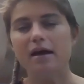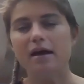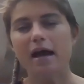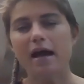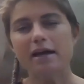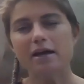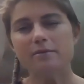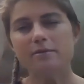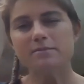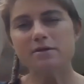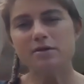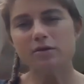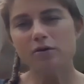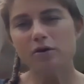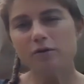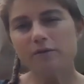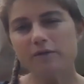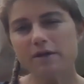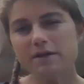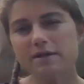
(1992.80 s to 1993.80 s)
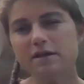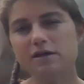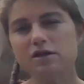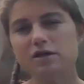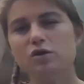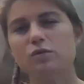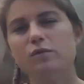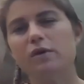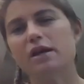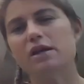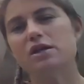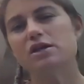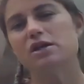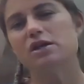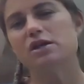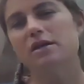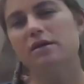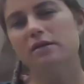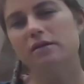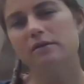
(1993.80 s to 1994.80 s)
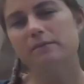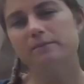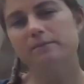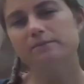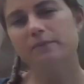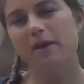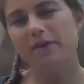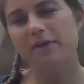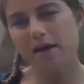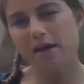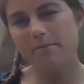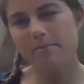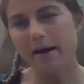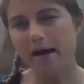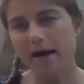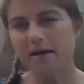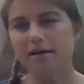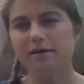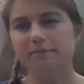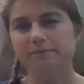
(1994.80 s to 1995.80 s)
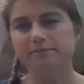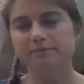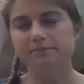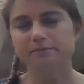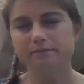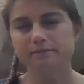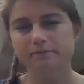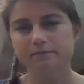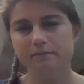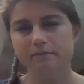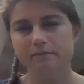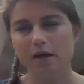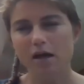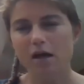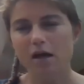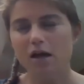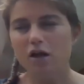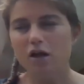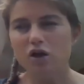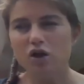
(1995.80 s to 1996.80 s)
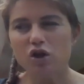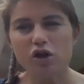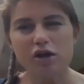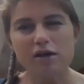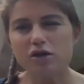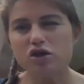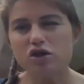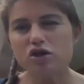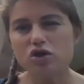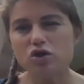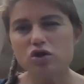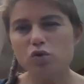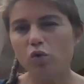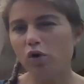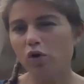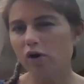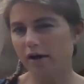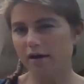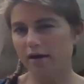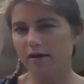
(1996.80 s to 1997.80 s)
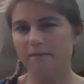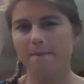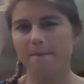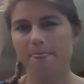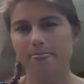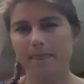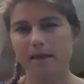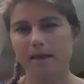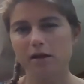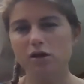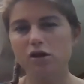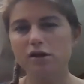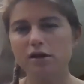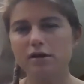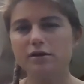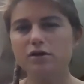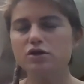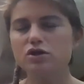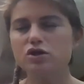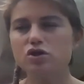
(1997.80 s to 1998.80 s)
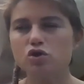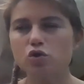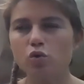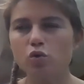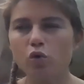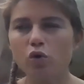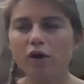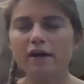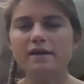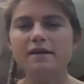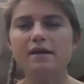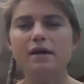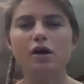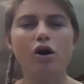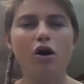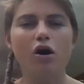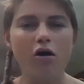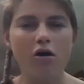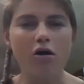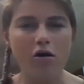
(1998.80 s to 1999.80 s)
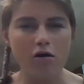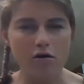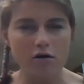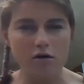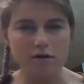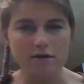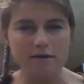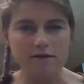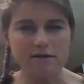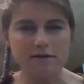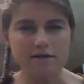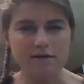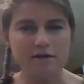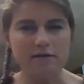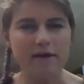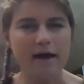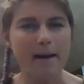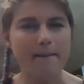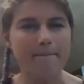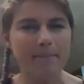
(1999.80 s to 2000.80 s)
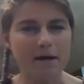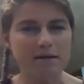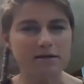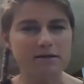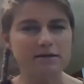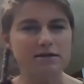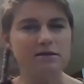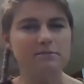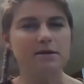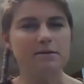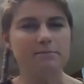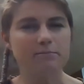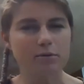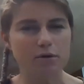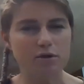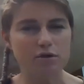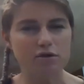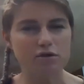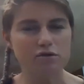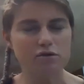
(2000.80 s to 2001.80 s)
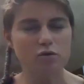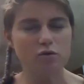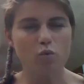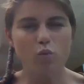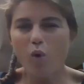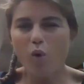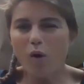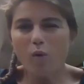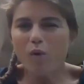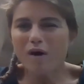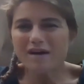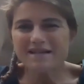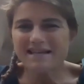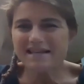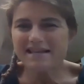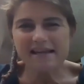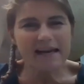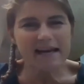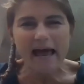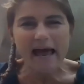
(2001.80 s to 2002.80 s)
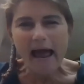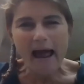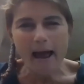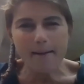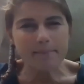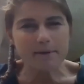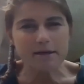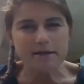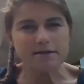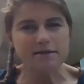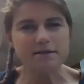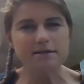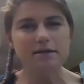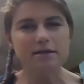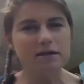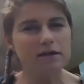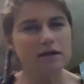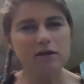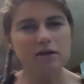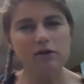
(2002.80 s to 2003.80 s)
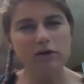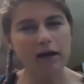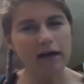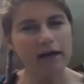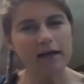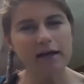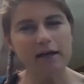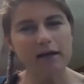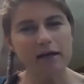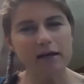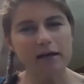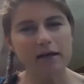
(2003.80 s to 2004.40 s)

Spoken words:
And observe the situation. Think about it. Look at the story. Look at the story that caused that button to be pushed. What was it that happened, right?